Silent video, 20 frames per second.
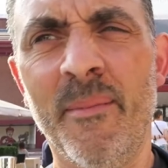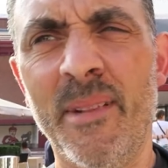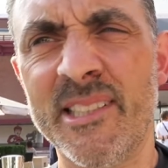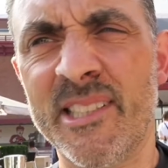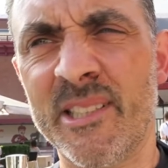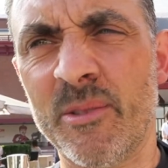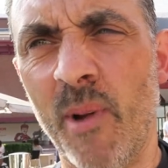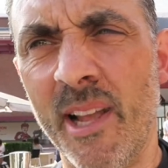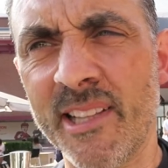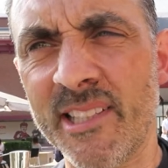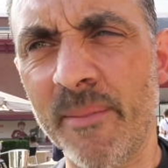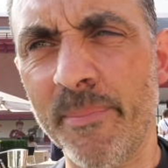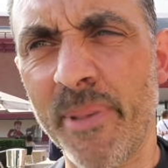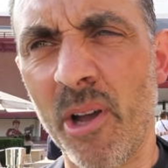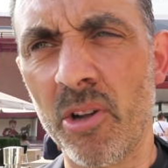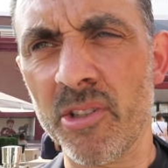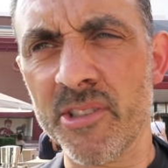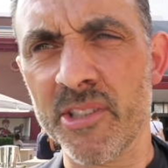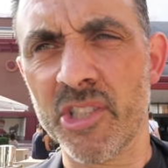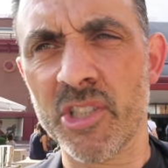It's sweaty, a
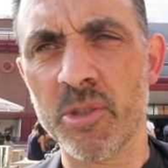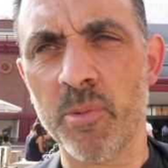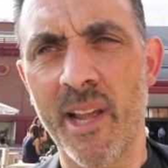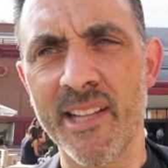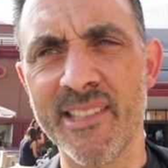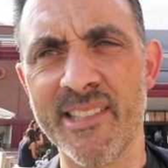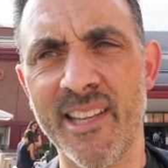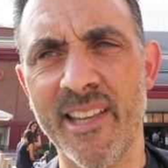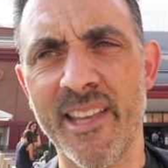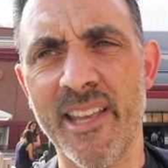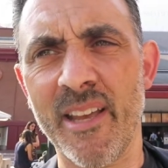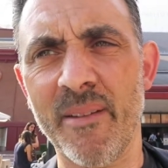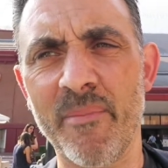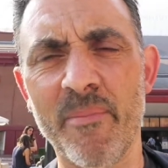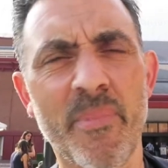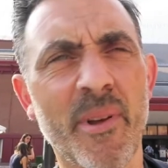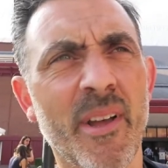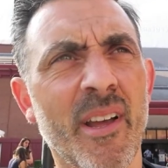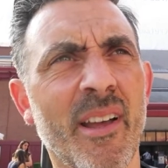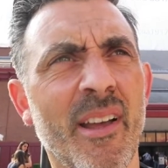bit hot and sweaty,
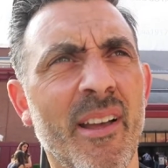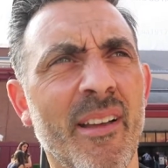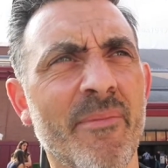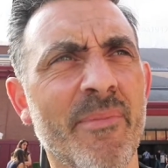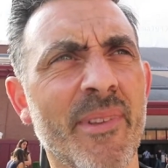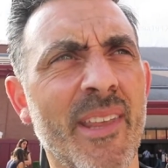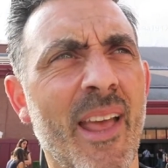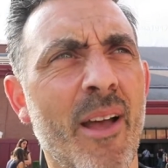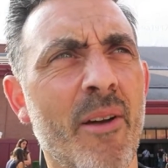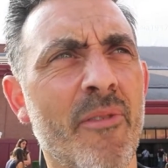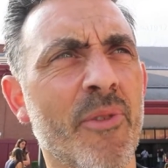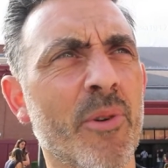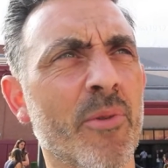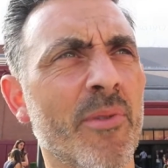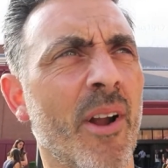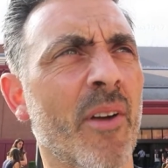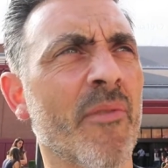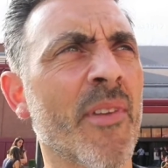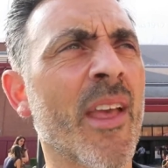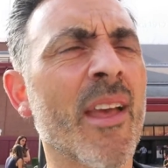but yeah, I
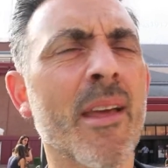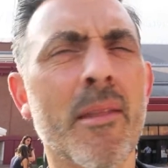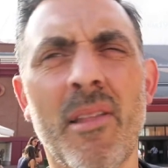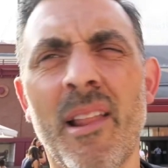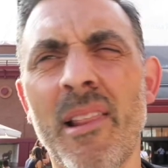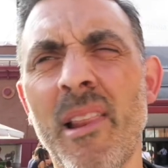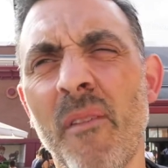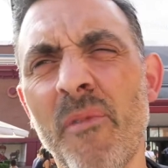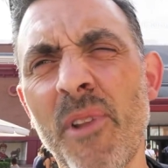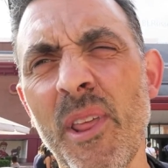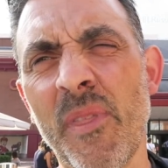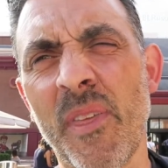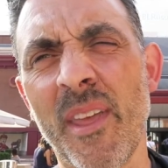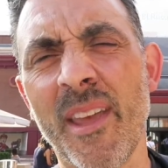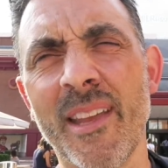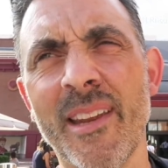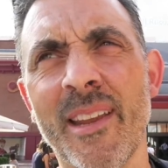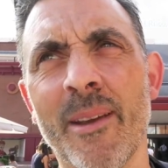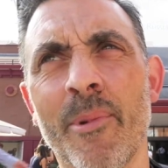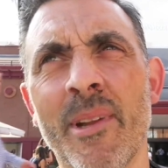feel it's that lovely
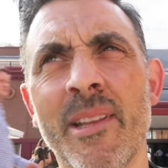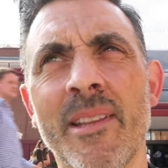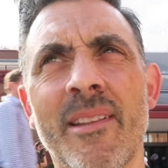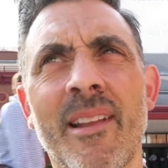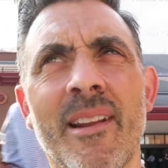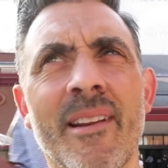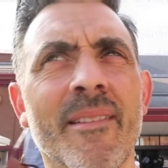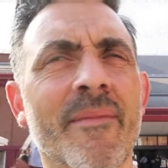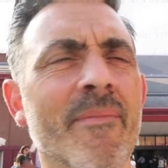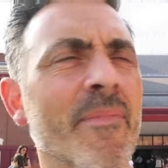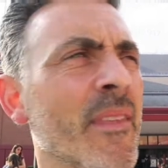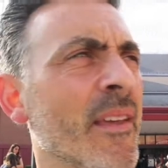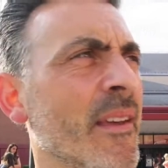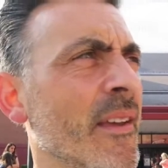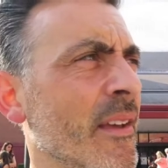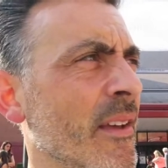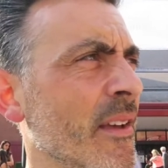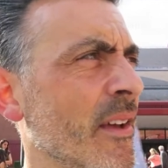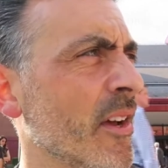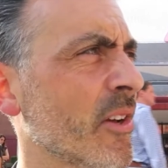thing in it when you've done a
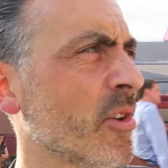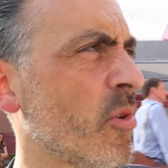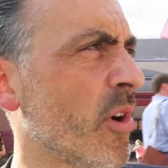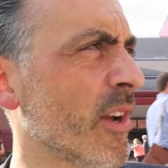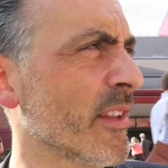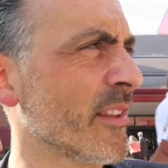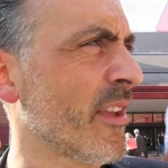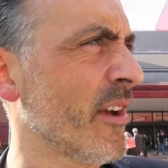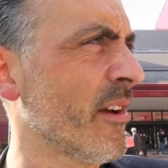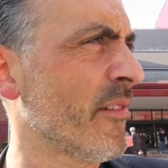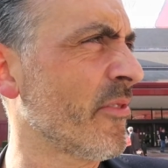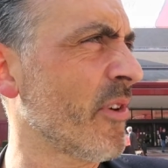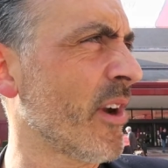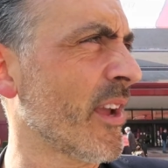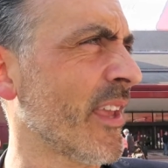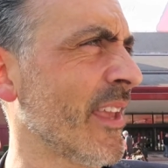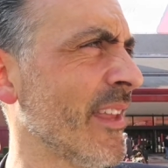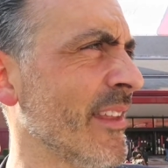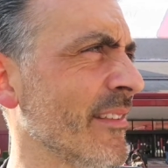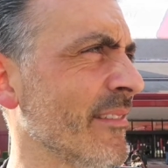quite
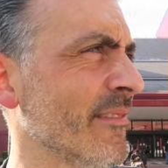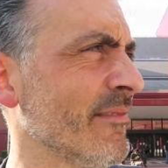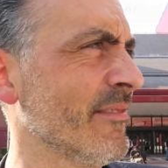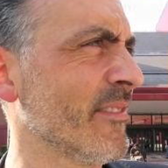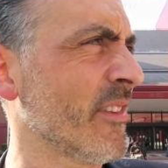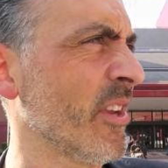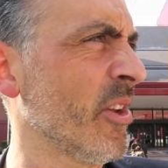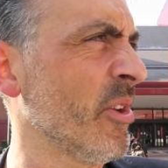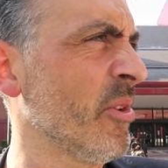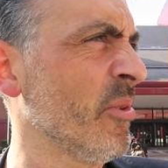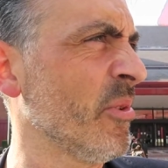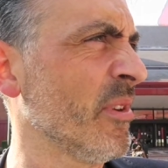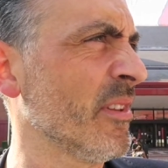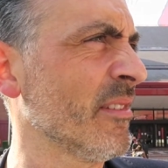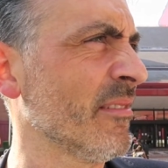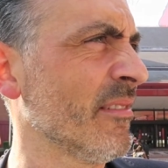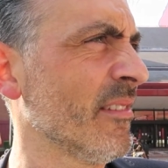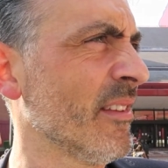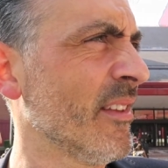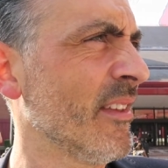nerve-wracking do,
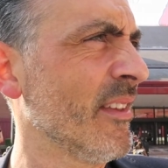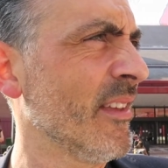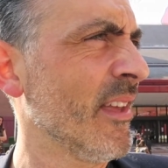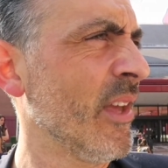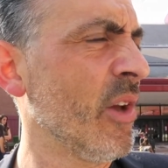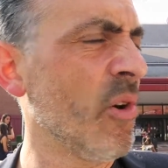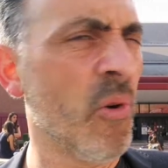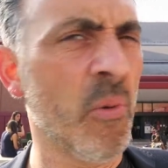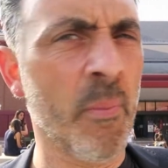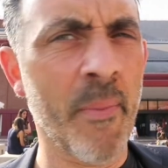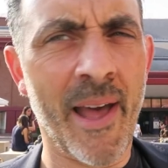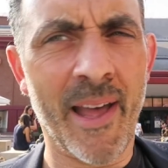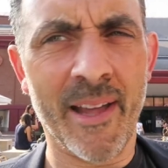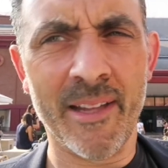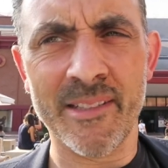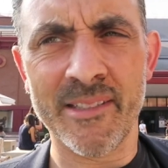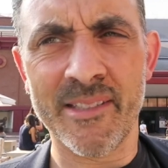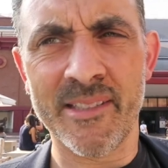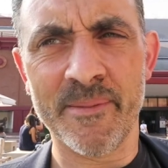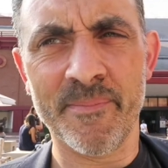and it all
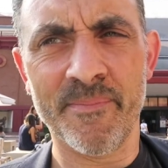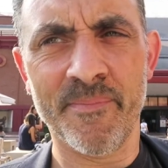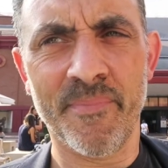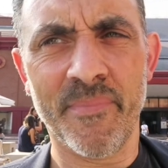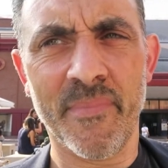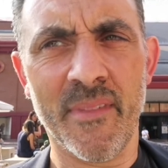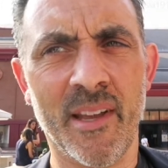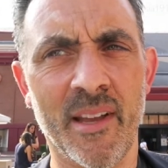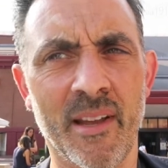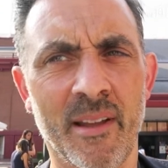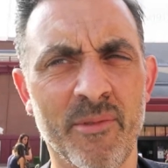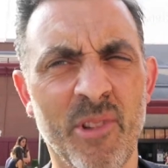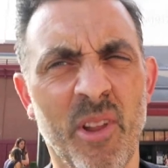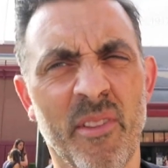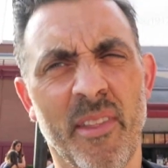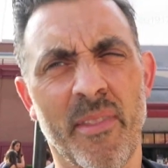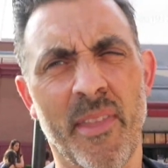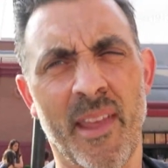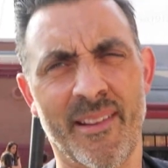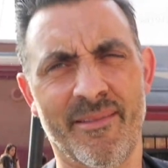matters.
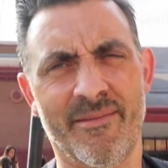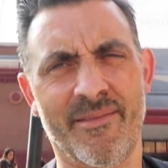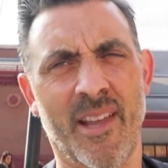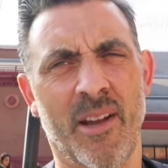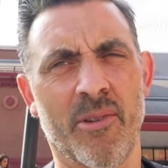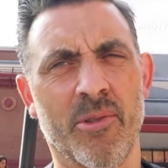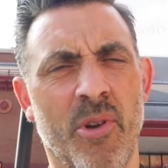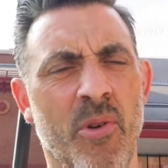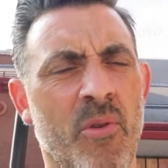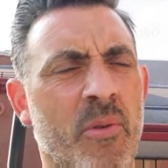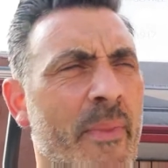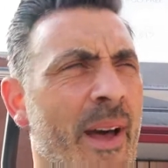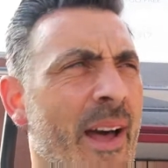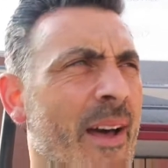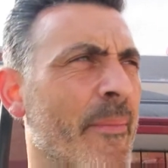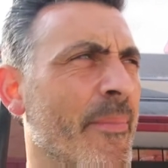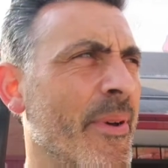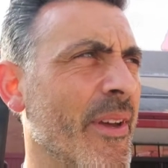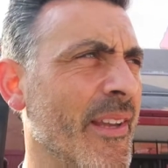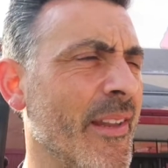Not that they don't all
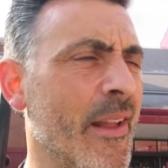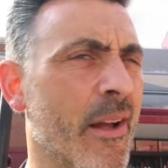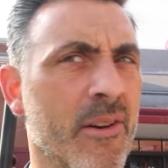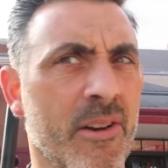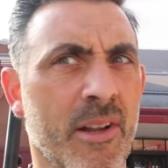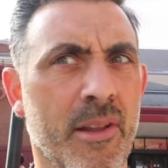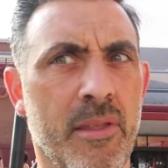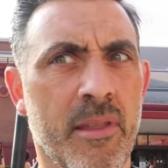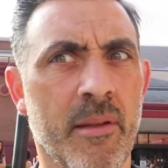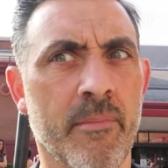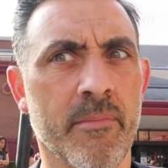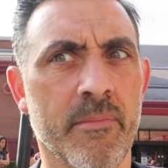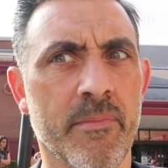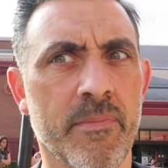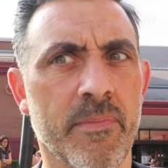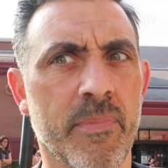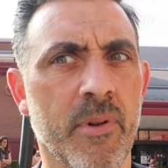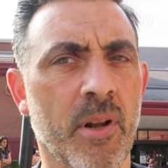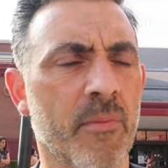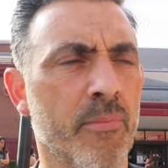matter, but you know, like some
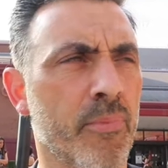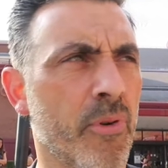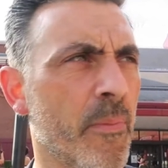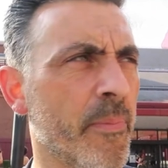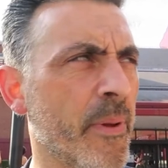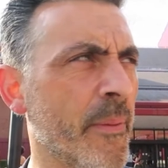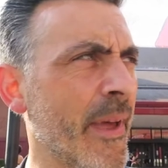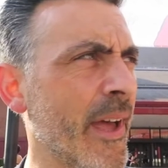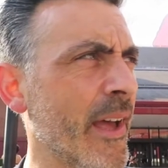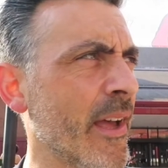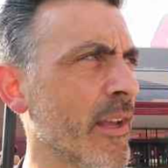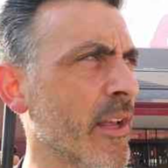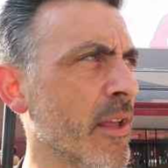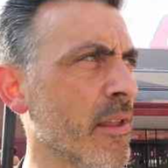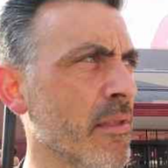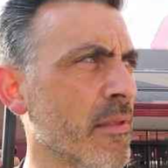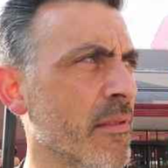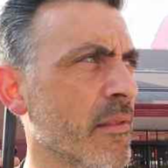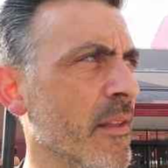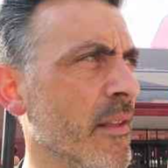proper matter,
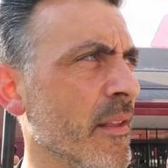because